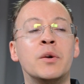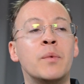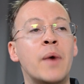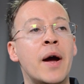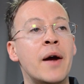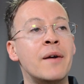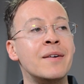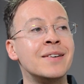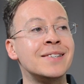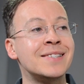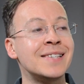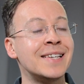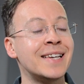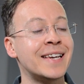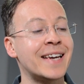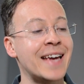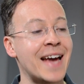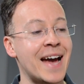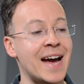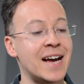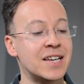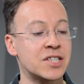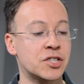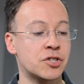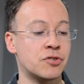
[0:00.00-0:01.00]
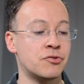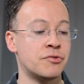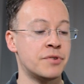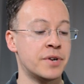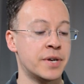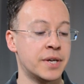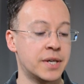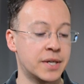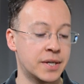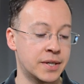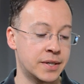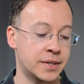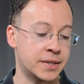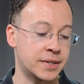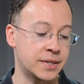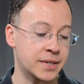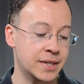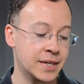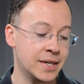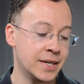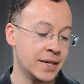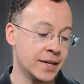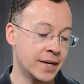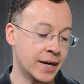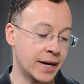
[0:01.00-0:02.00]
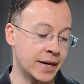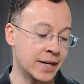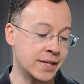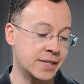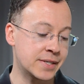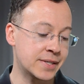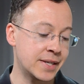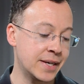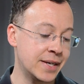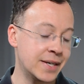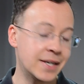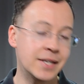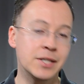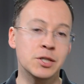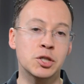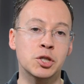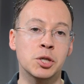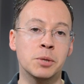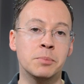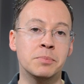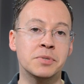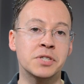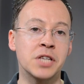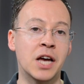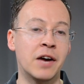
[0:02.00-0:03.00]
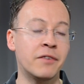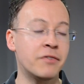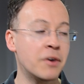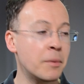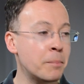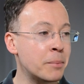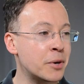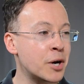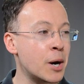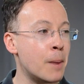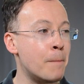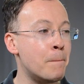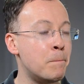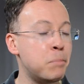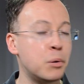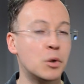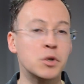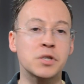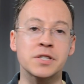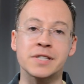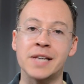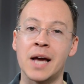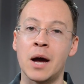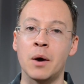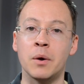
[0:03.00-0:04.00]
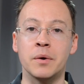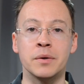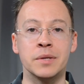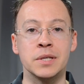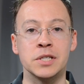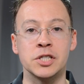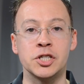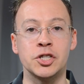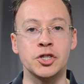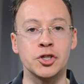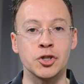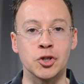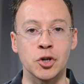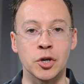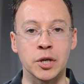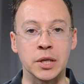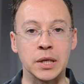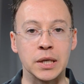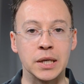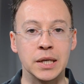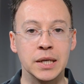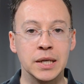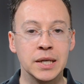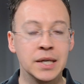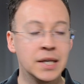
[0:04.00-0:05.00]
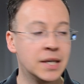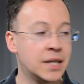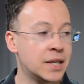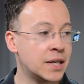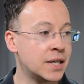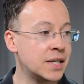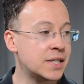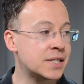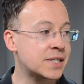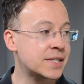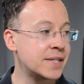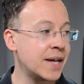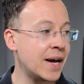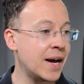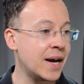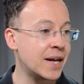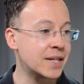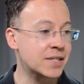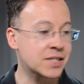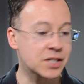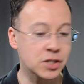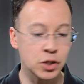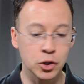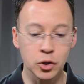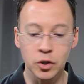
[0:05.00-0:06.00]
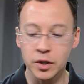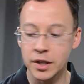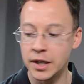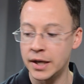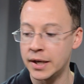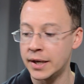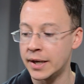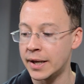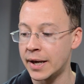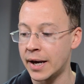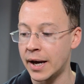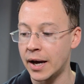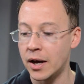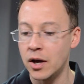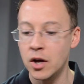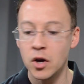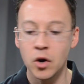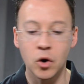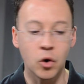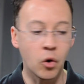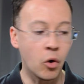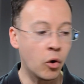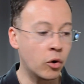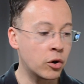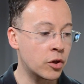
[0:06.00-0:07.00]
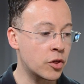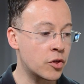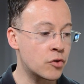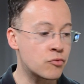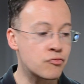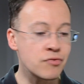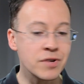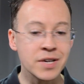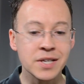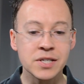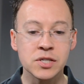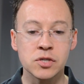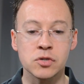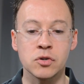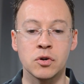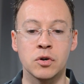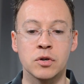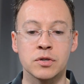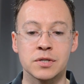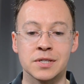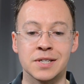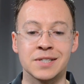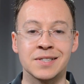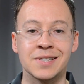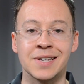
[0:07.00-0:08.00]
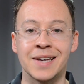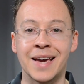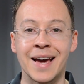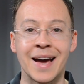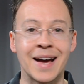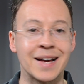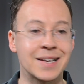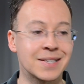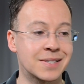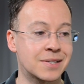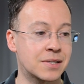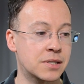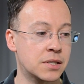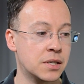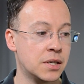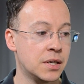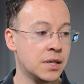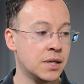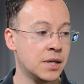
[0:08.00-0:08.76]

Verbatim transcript: where he's incarcerated and he's thinking to himself, I'm going to bust out of this joint. He starts looking at all of the resources he has.